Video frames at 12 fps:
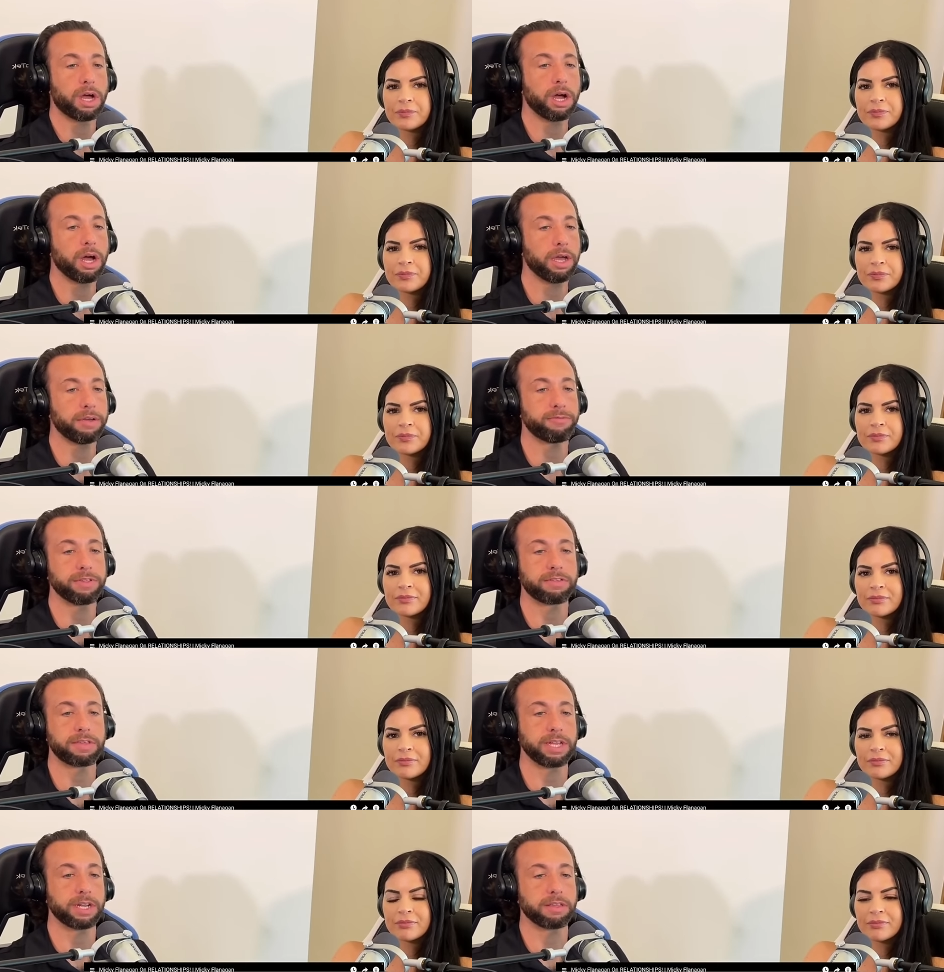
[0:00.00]
Speaker 1: uh, if
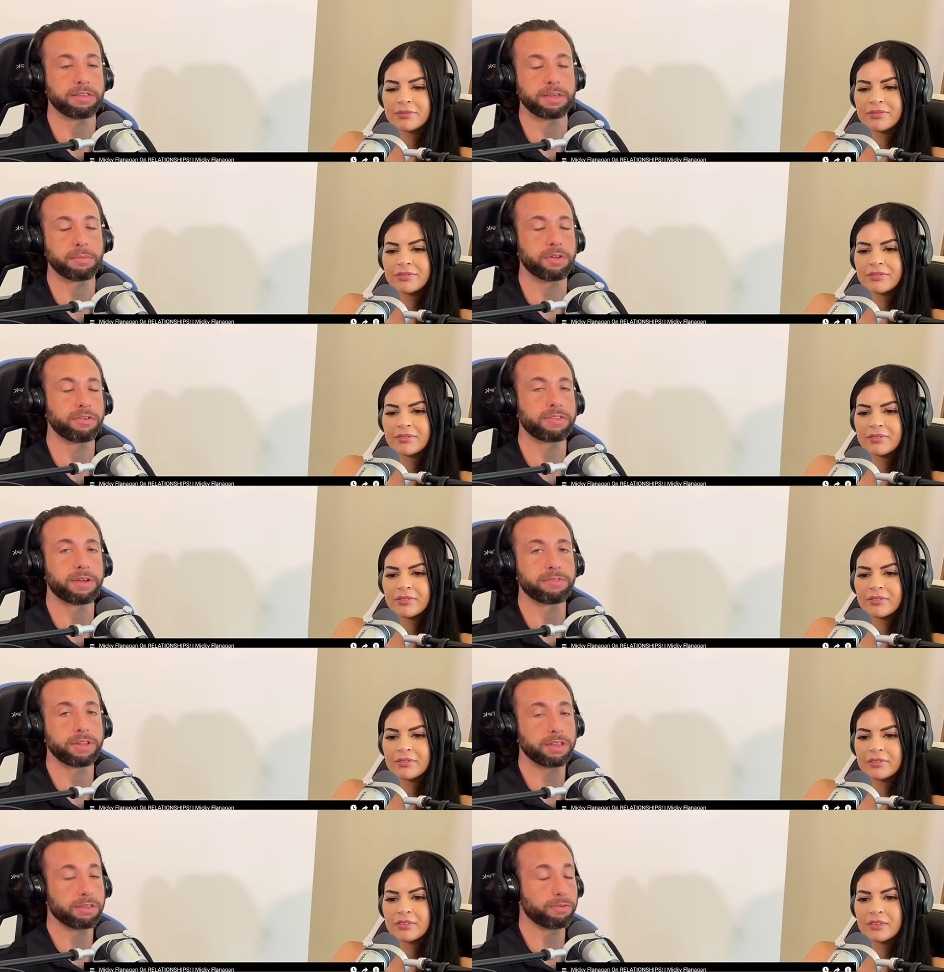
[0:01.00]
it's he does similar
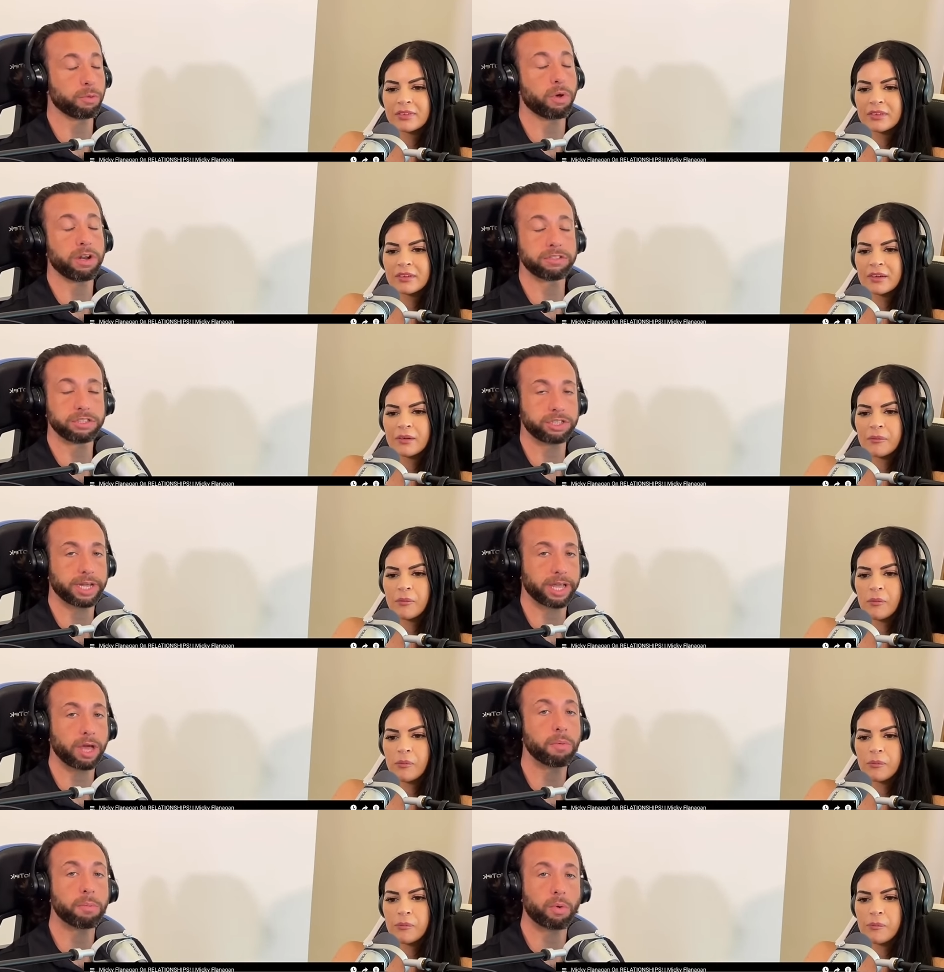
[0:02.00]
stuff to this if you want us to
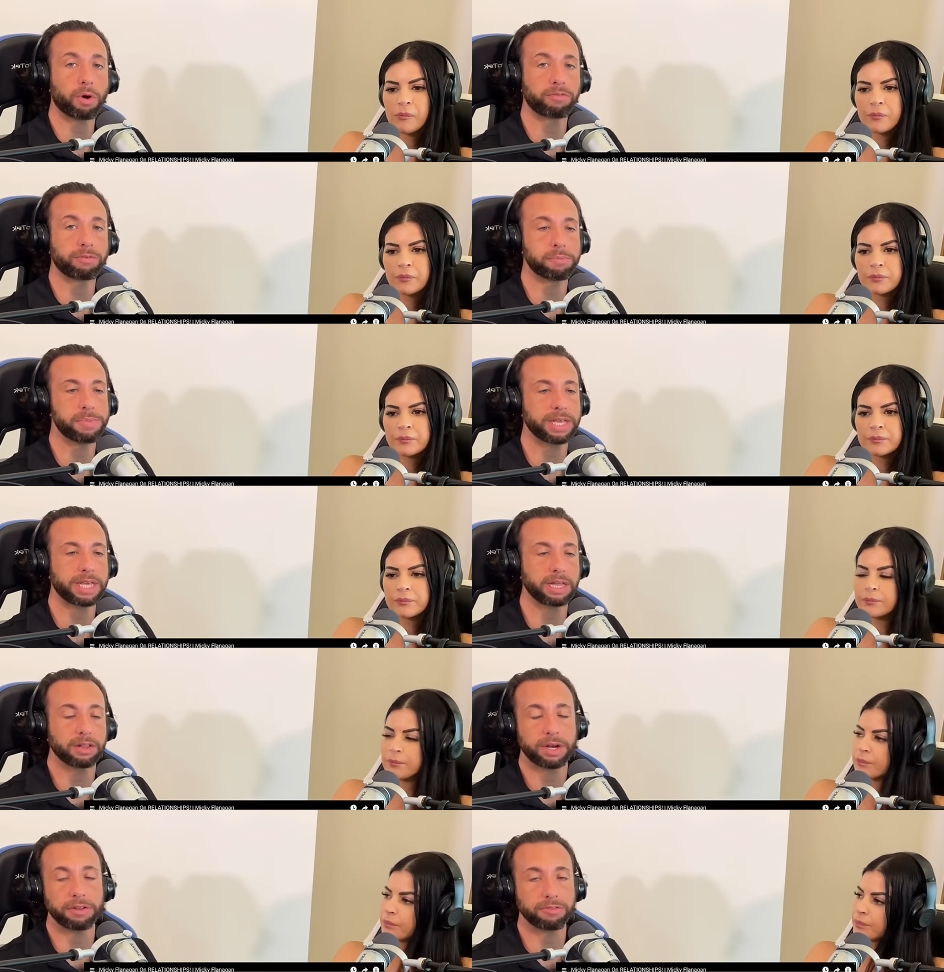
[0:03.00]
check out more from
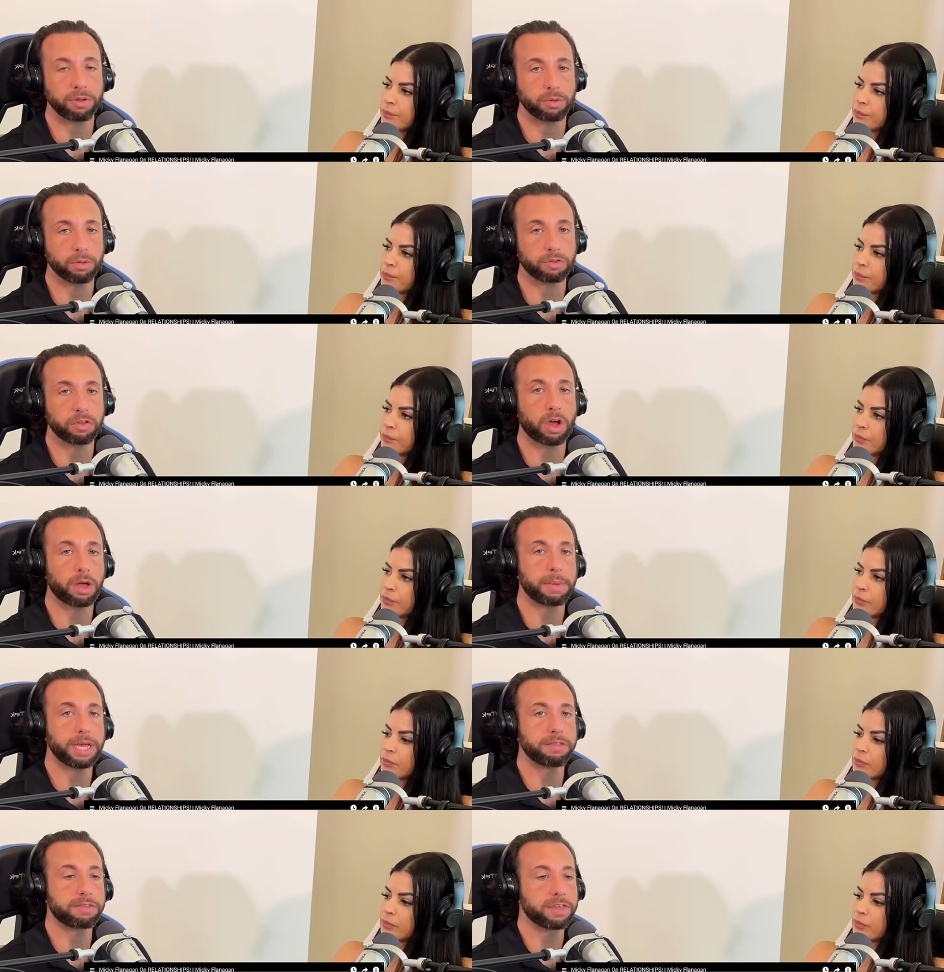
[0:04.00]
micky let us know in those
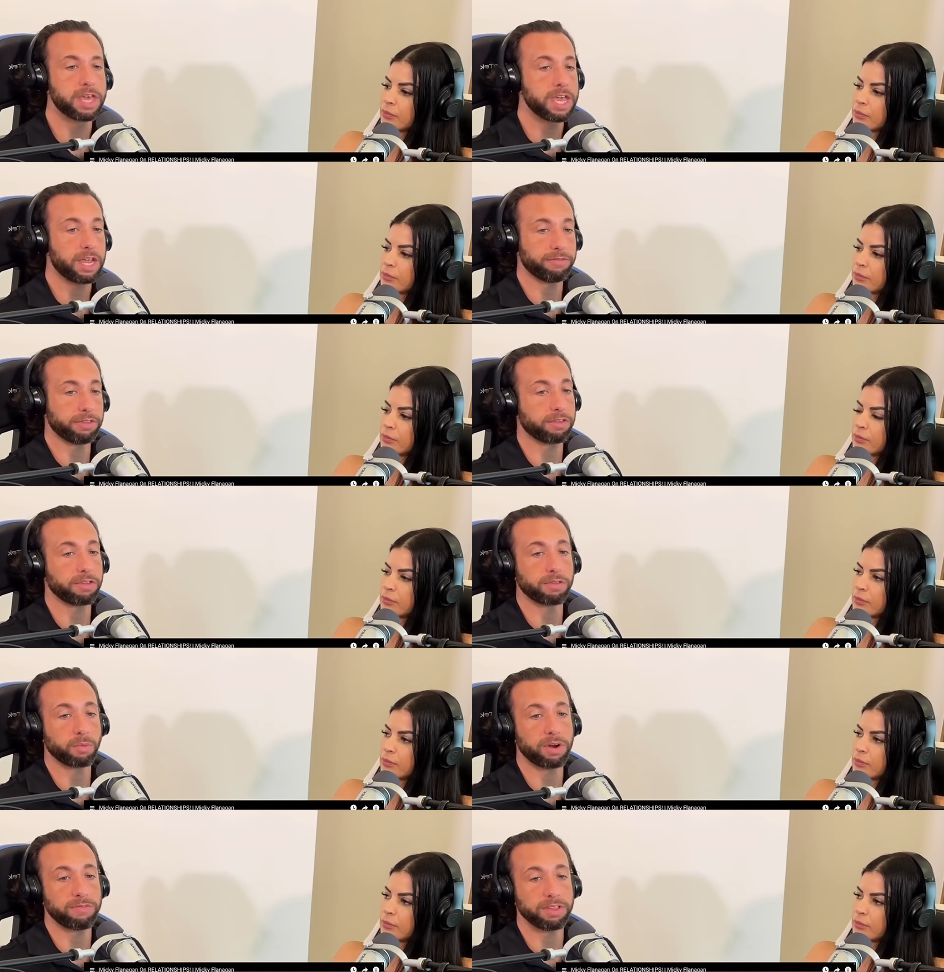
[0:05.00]
comments if
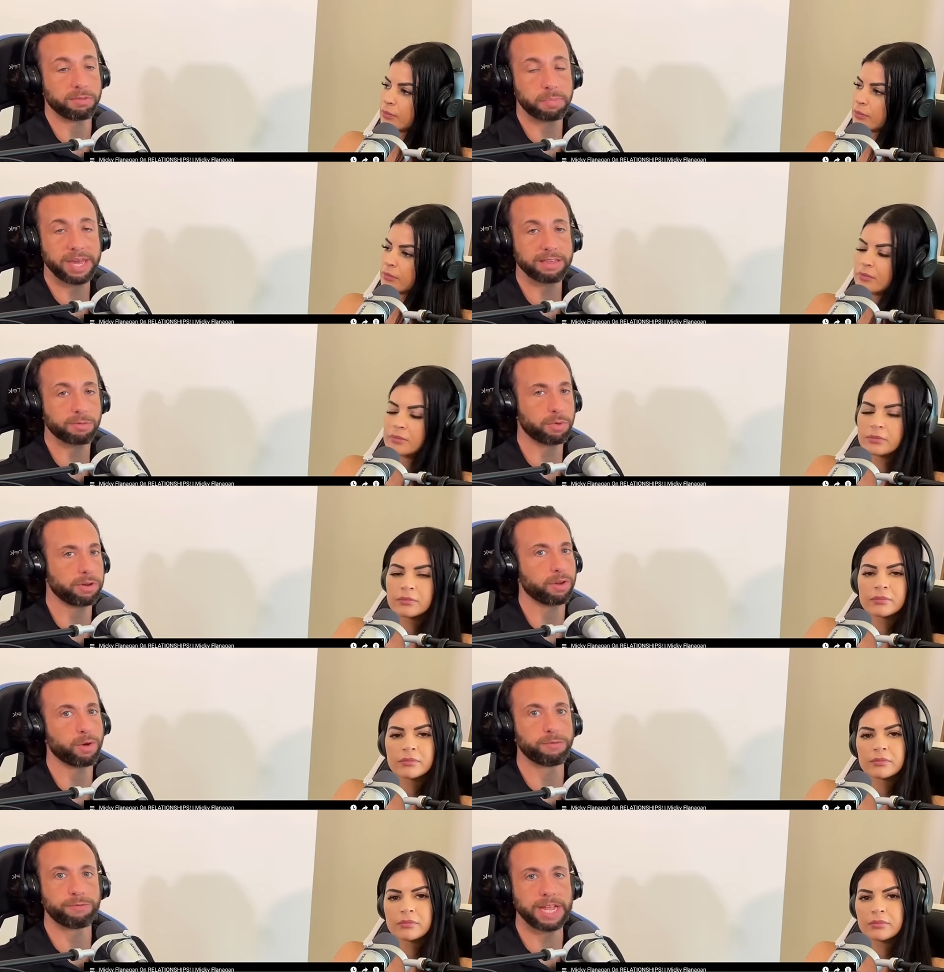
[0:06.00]
this is one of his best
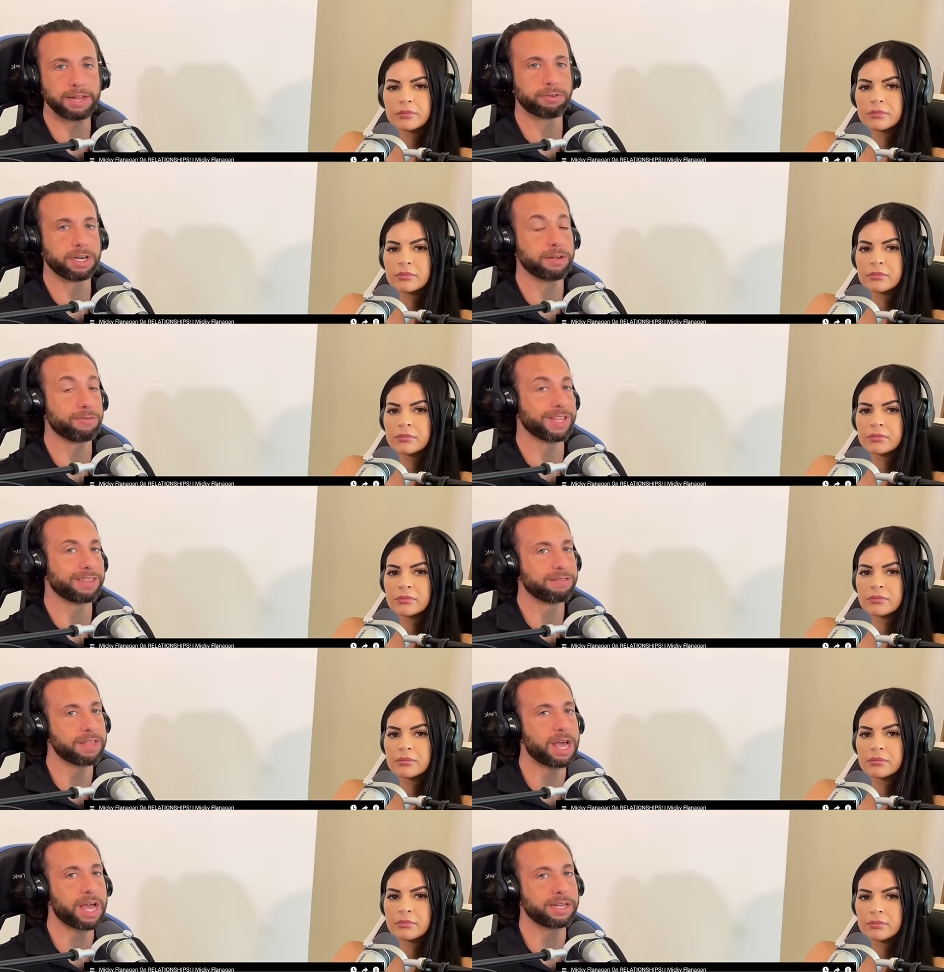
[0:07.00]
one of your favorite if
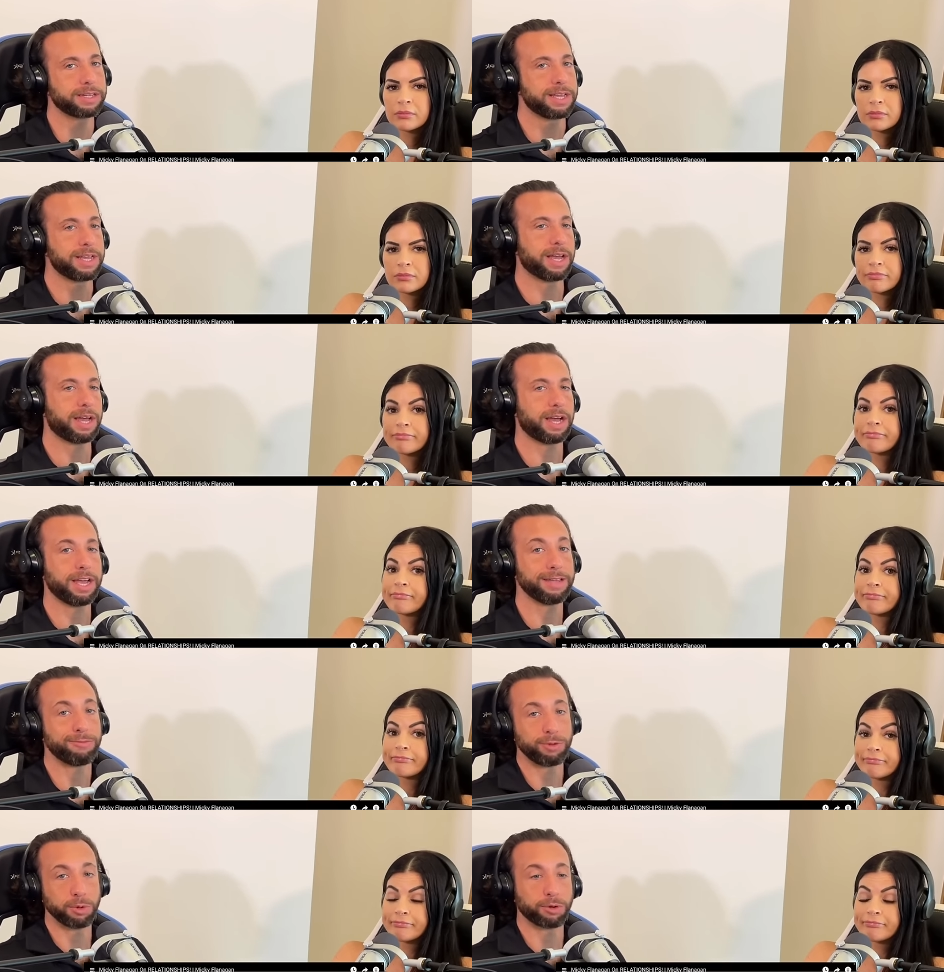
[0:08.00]
it's not
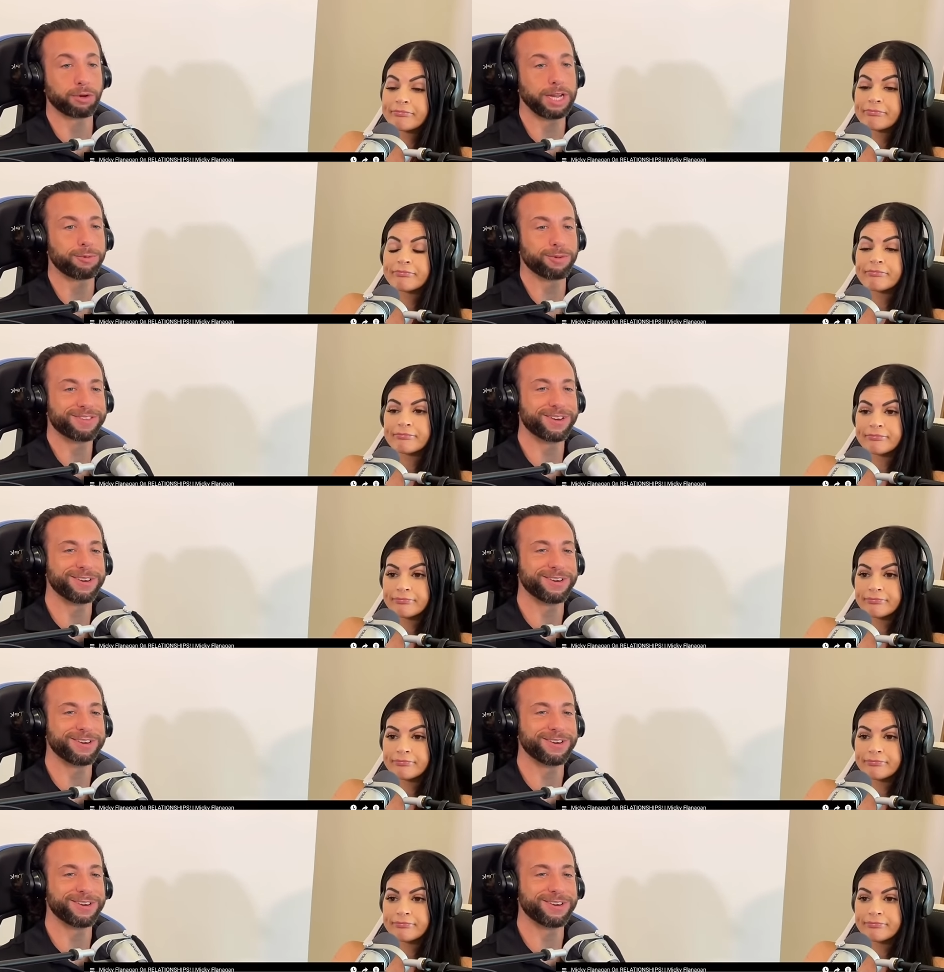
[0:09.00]
uh, if you agreed with